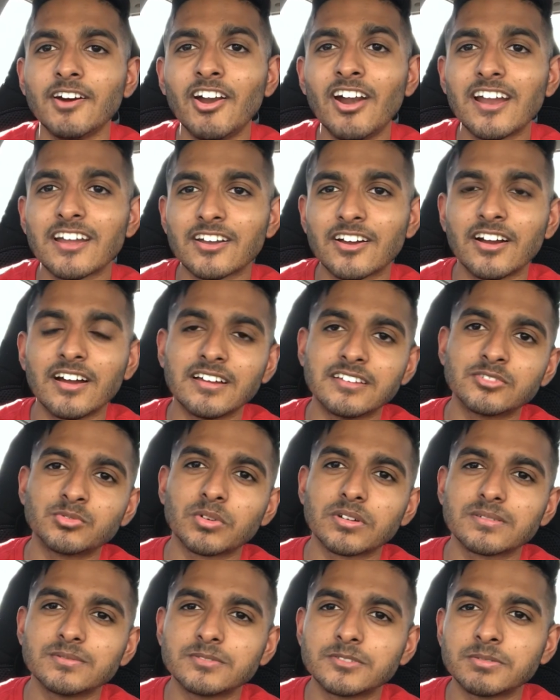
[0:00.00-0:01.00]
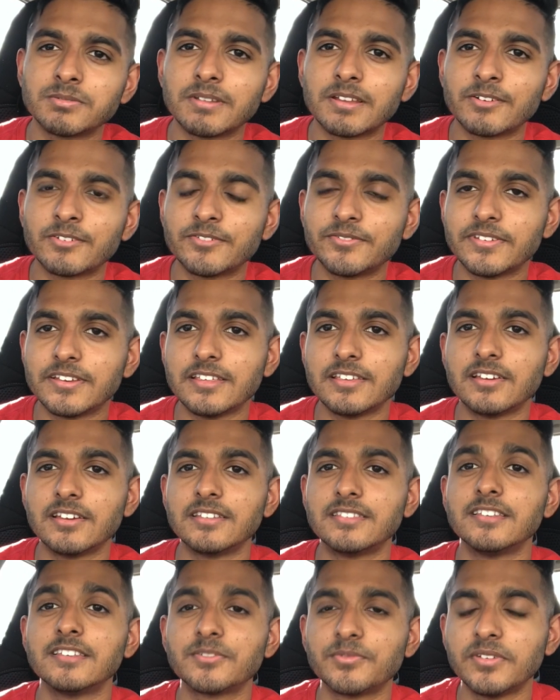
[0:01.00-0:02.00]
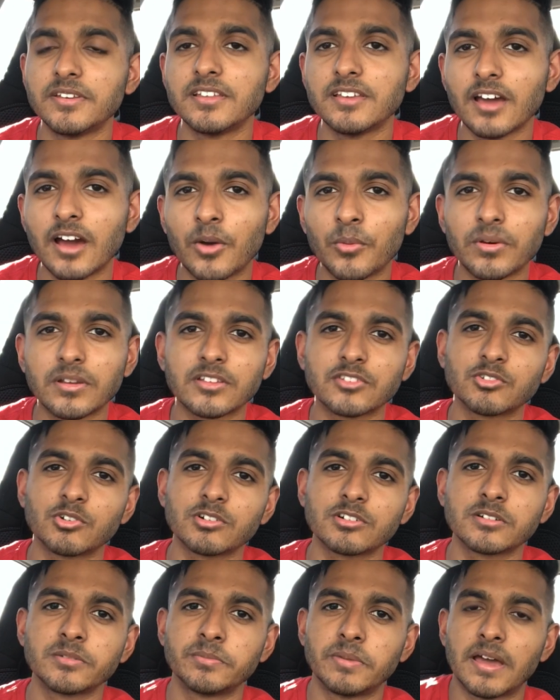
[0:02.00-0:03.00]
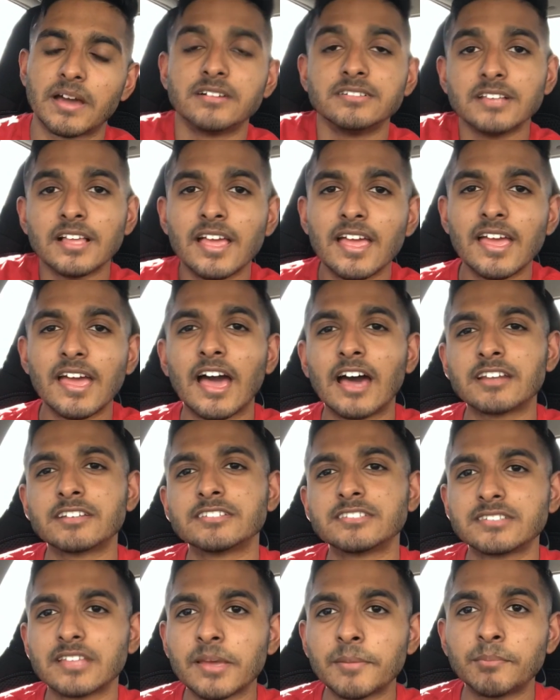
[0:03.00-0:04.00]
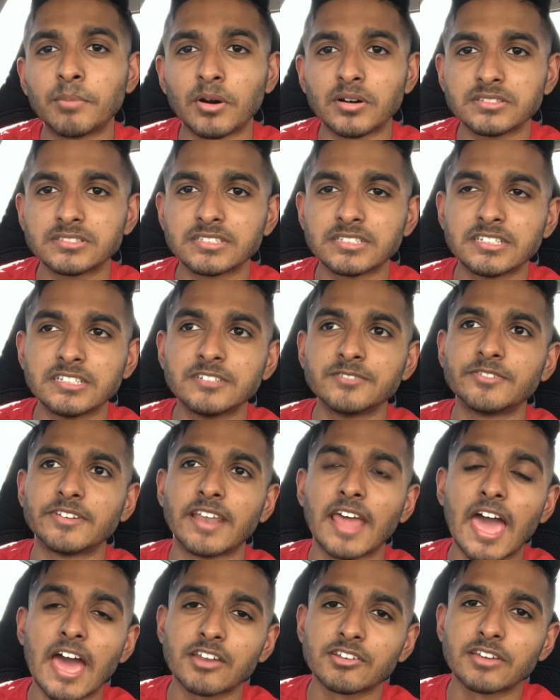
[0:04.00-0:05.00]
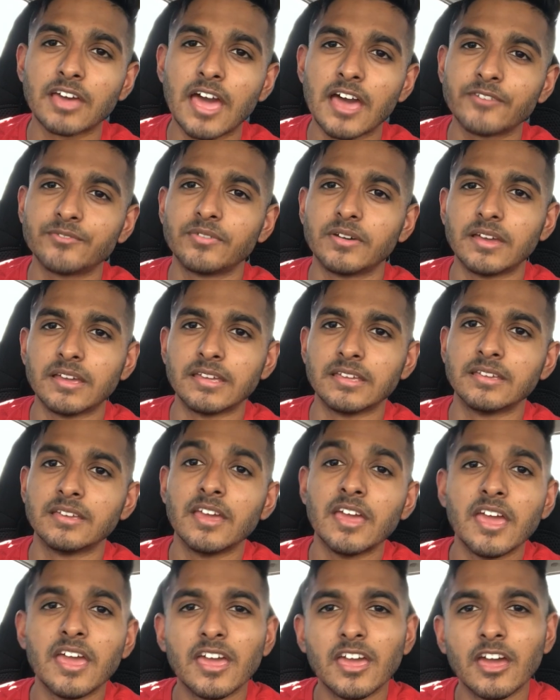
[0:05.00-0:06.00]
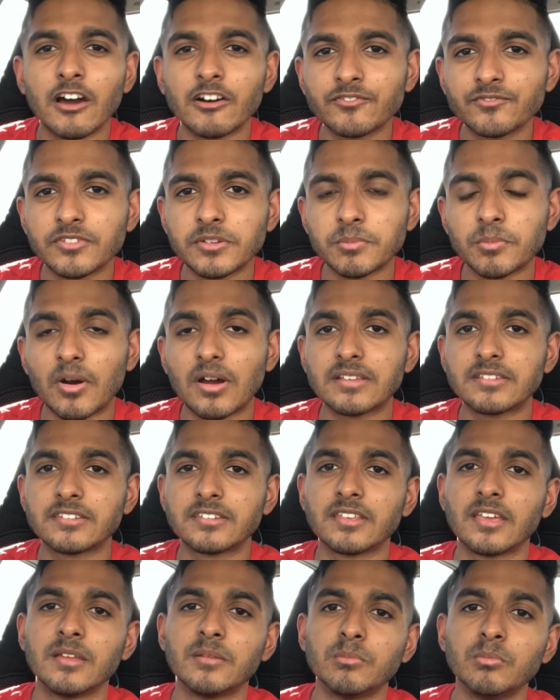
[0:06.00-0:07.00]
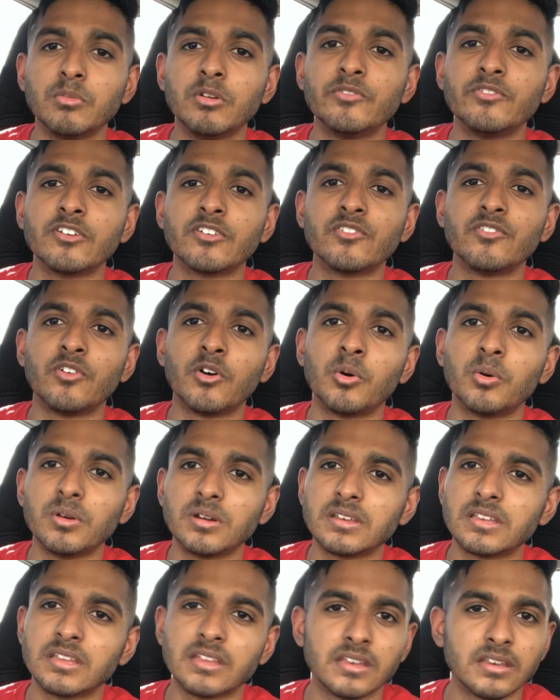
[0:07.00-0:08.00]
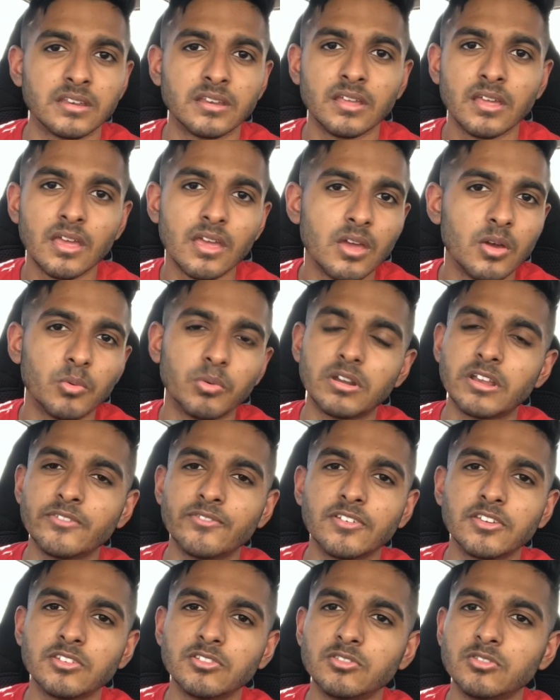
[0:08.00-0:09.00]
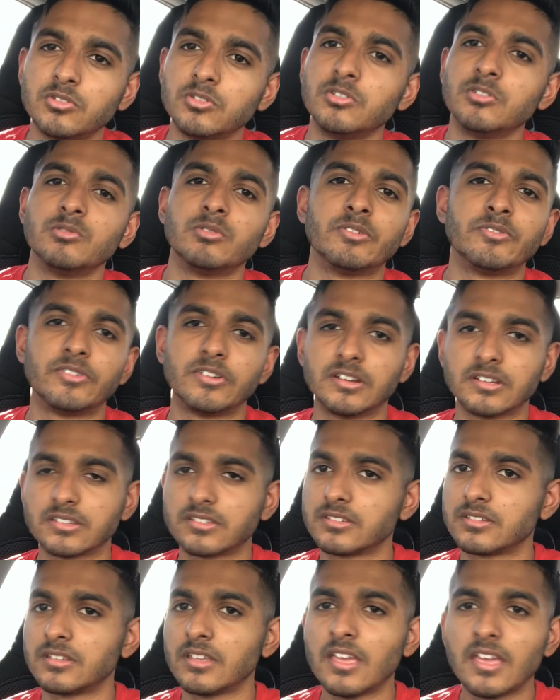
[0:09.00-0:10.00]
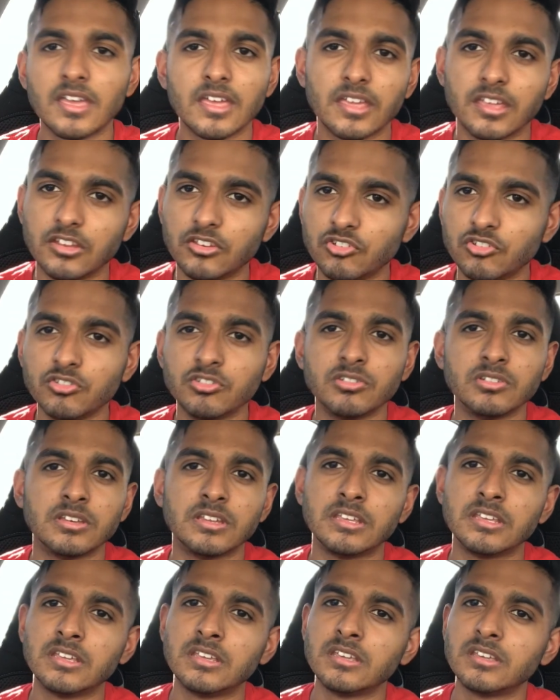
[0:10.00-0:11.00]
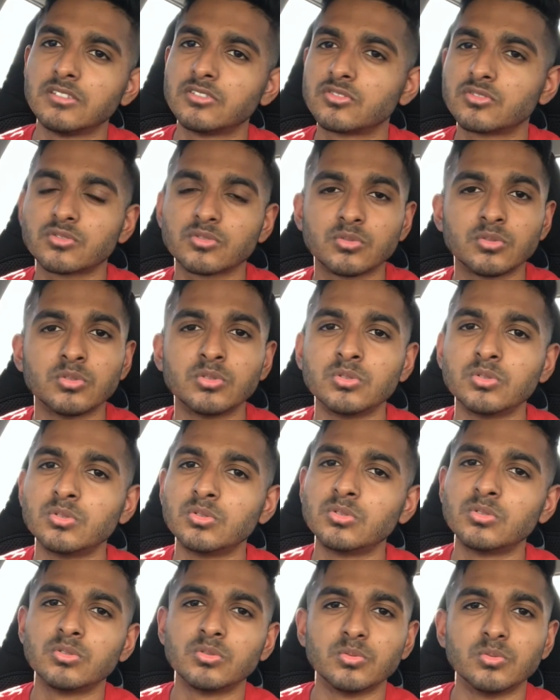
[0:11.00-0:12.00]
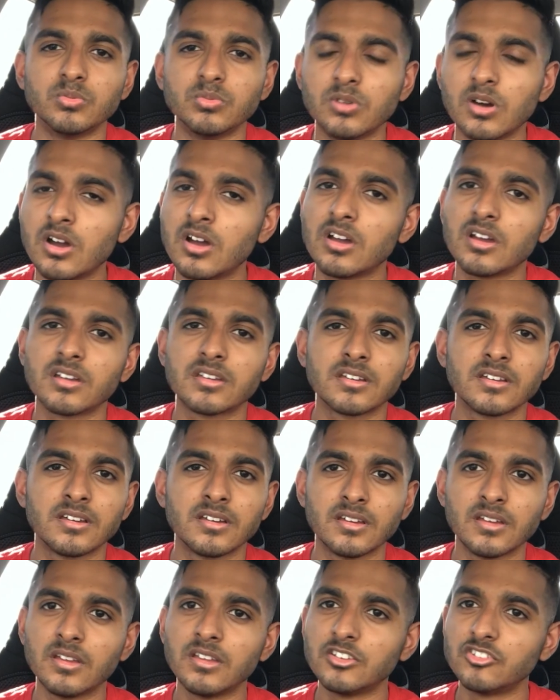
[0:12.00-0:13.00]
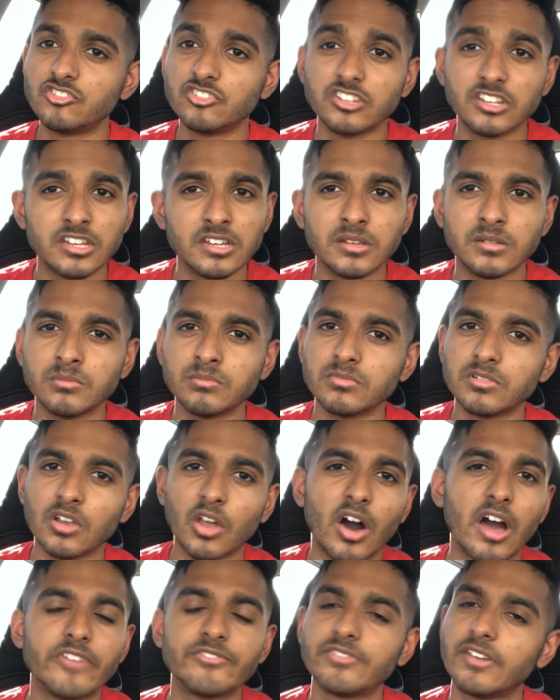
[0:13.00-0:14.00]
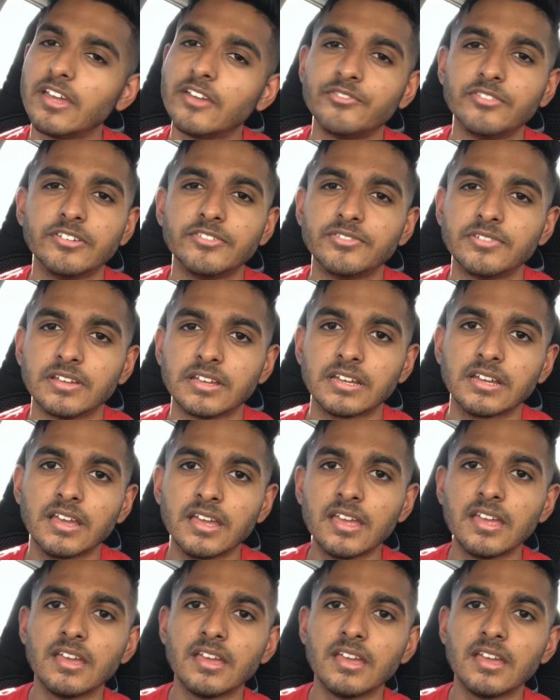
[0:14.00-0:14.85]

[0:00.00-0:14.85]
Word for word: Alright guys, welcome to another video. This video I want to talk about how to stay positive and how to have a healthy mindset moving forward in whatever you do, whether it's in uni, school, work, gym, life, everything.